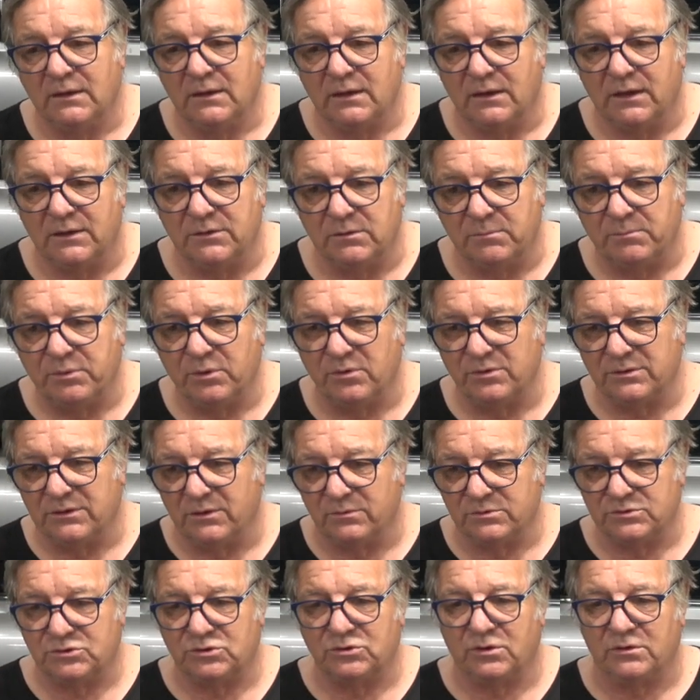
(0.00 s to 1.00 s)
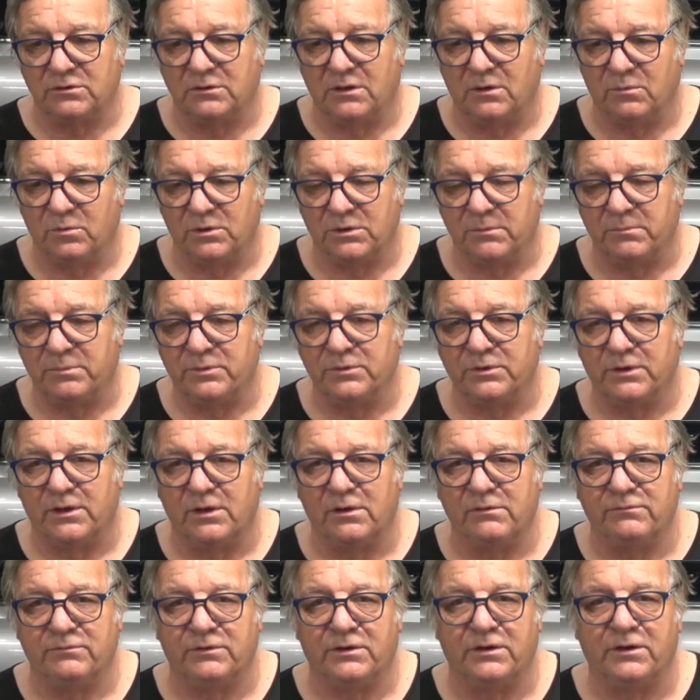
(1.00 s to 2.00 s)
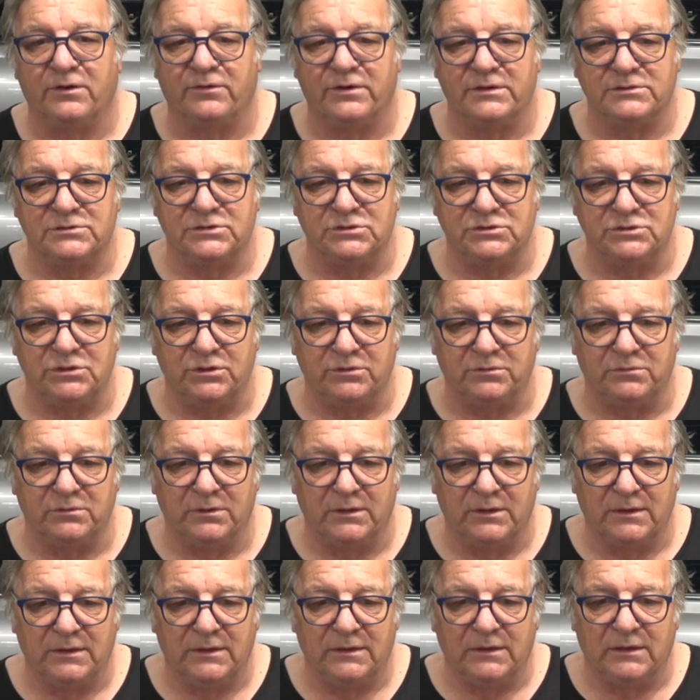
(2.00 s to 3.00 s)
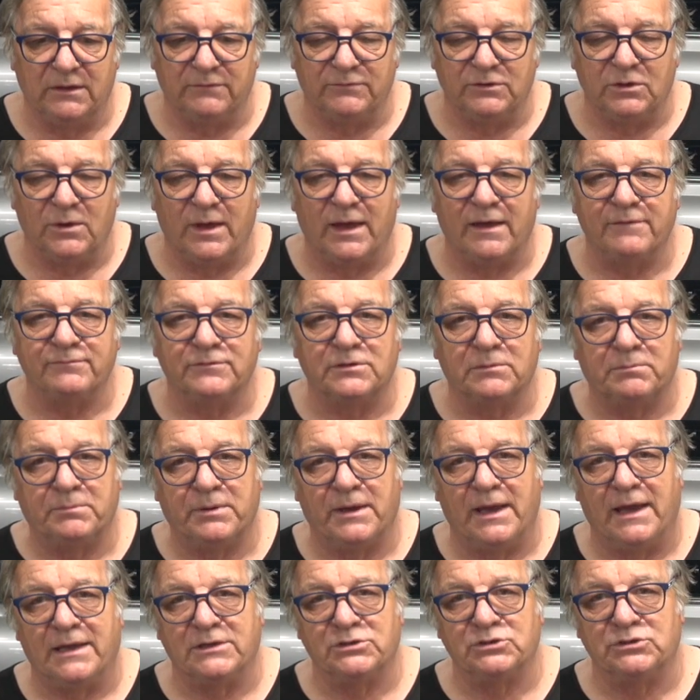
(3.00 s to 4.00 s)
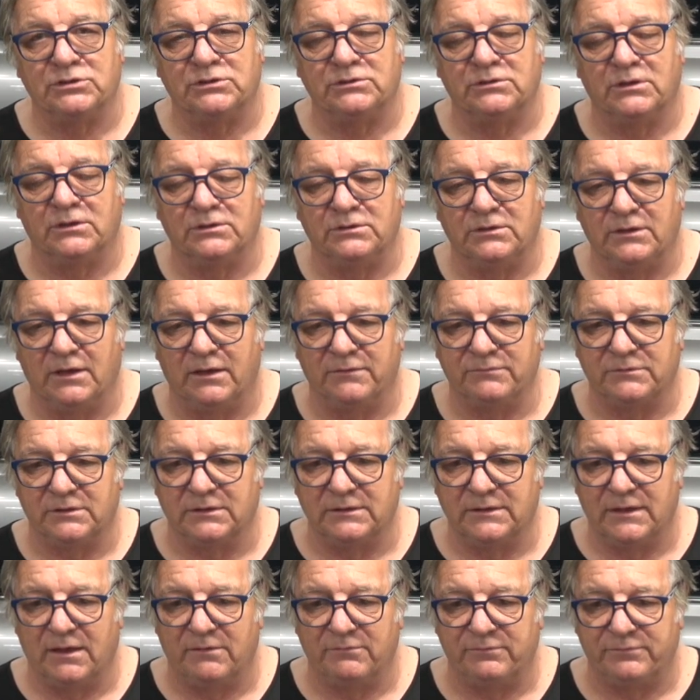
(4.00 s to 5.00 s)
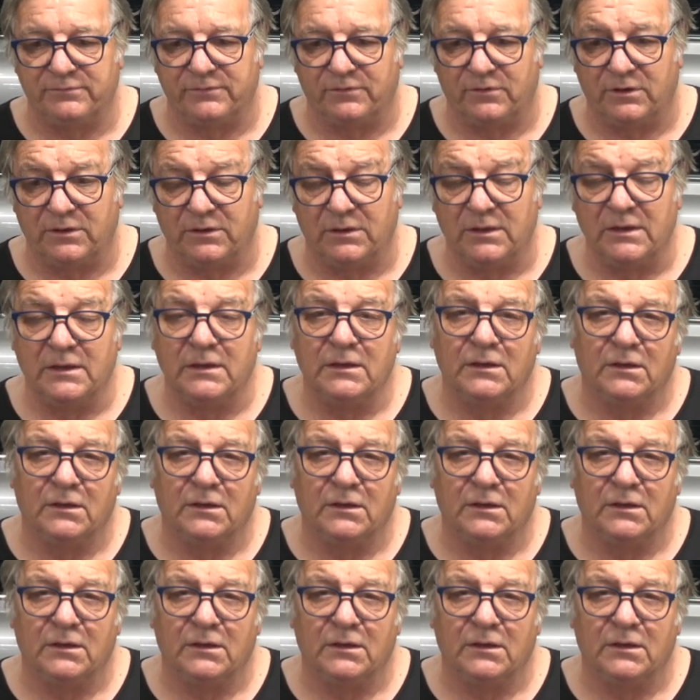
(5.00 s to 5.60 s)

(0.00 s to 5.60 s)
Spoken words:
And the point I want to put over here is if you have the passion and you have the love for it,